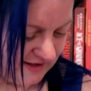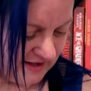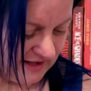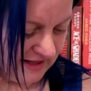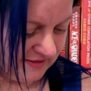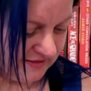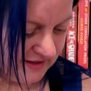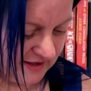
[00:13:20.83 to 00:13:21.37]

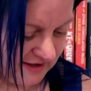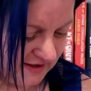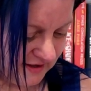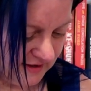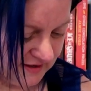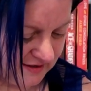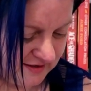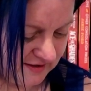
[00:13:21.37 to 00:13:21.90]
And
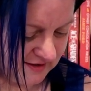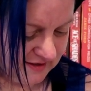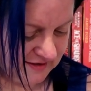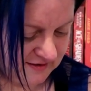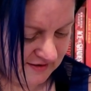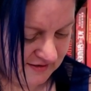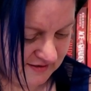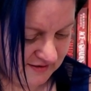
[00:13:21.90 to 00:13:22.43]

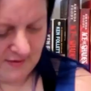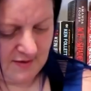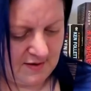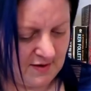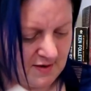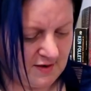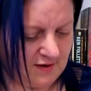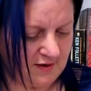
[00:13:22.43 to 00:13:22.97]
then
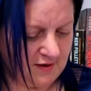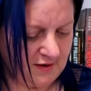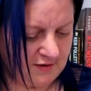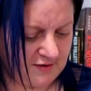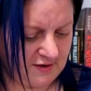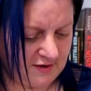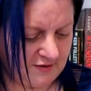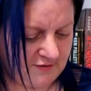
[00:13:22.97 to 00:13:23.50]

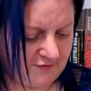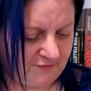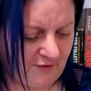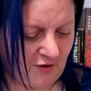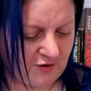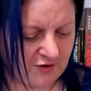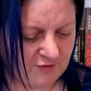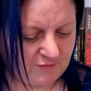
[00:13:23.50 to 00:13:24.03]
this
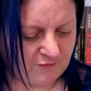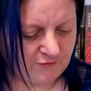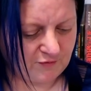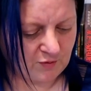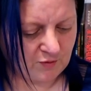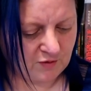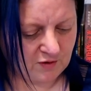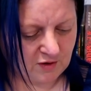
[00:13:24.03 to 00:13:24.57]
volume
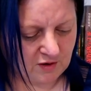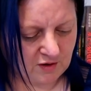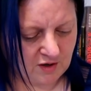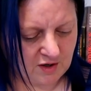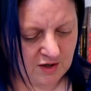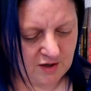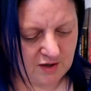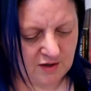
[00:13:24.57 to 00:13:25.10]
four
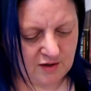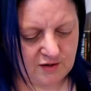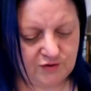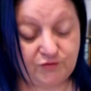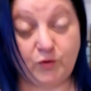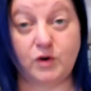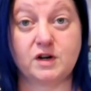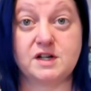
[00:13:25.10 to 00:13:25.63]

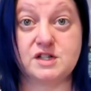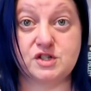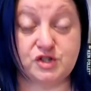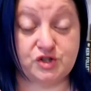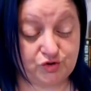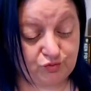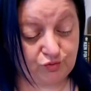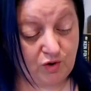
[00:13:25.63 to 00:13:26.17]
is for
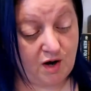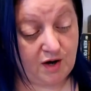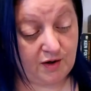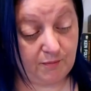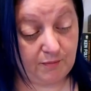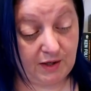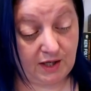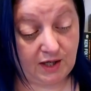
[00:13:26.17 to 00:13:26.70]

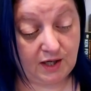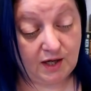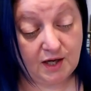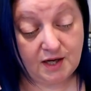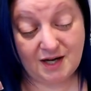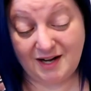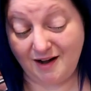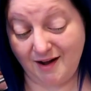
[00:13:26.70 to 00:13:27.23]
astronomy
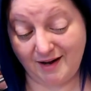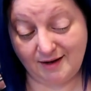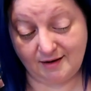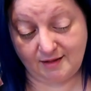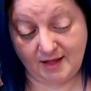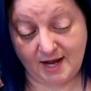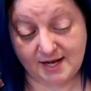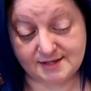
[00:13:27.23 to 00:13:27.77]
night
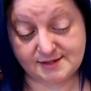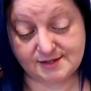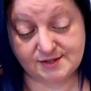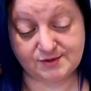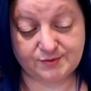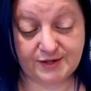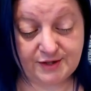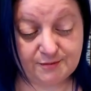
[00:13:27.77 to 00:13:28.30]

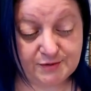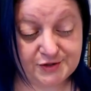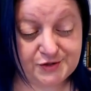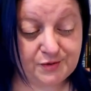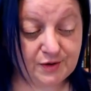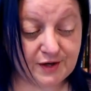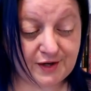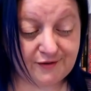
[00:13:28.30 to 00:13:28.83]
classes. Read the
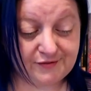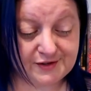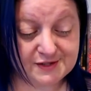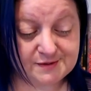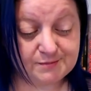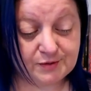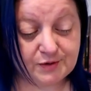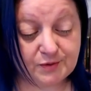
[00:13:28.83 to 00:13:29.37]
majority of
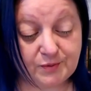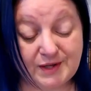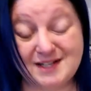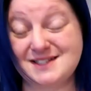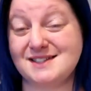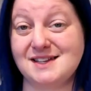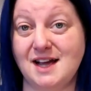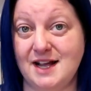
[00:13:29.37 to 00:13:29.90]
this book when
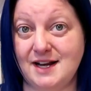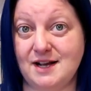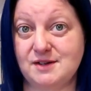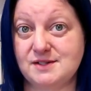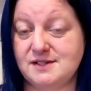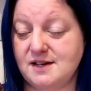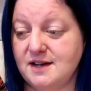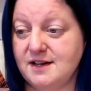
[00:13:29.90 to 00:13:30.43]
it's night
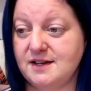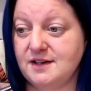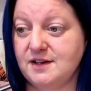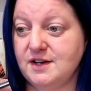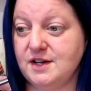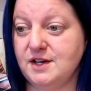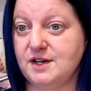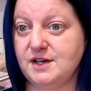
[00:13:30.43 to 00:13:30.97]
outside.
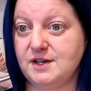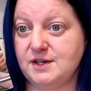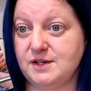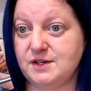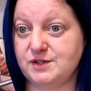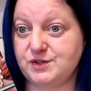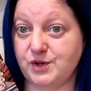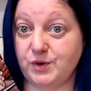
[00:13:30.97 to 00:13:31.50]

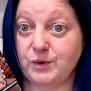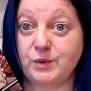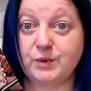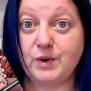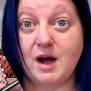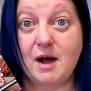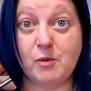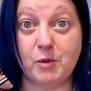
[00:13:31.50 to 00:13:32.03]
So
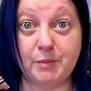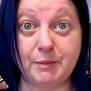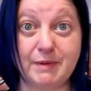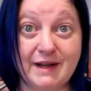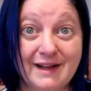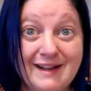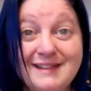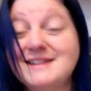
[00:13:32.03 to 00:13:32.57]
I won't be
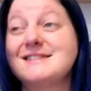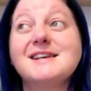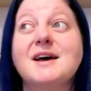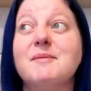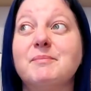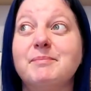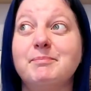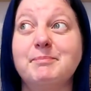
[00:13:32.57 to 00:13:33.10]
picking this
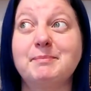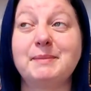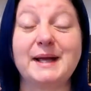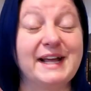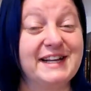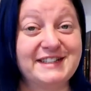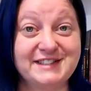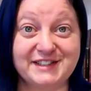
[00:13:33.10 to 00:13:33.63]
up
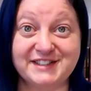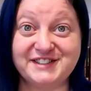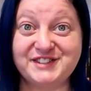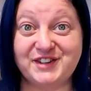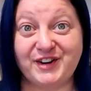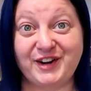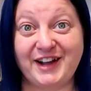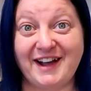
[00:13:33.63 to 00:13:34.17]
until it's
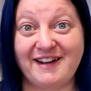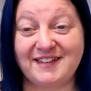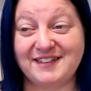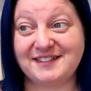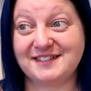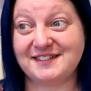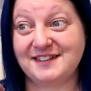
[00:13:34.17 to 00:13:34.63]
dark out.